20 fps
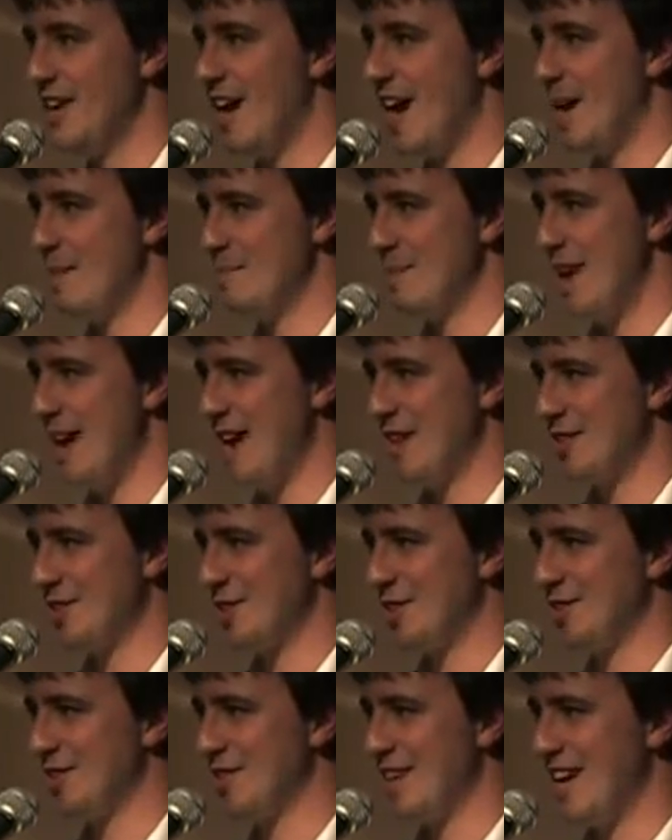I'm not
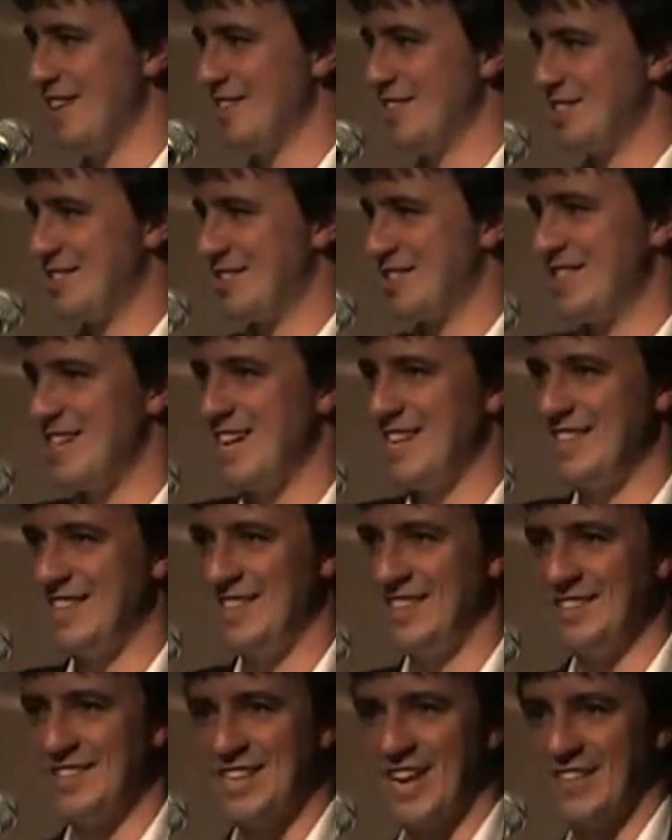the good guy versus the Death
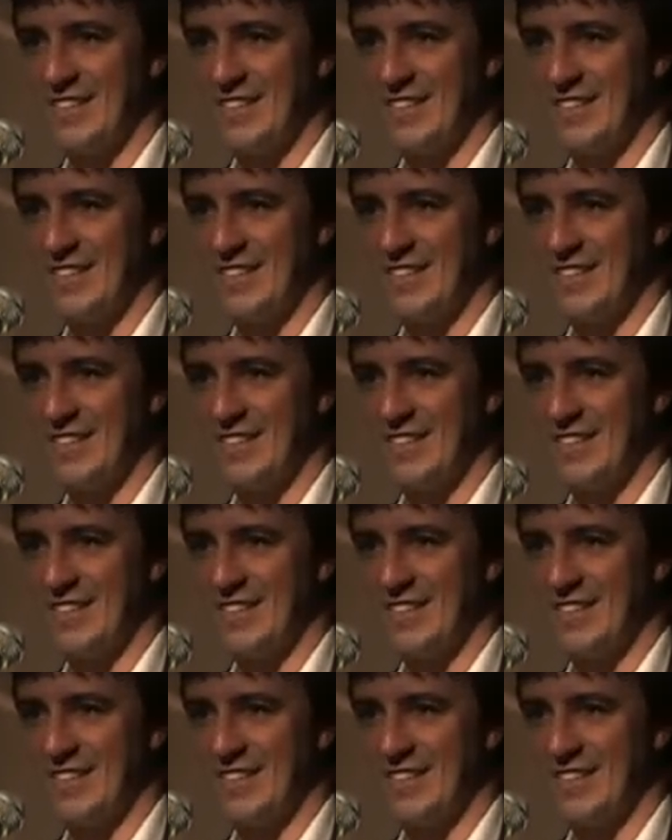Eaters.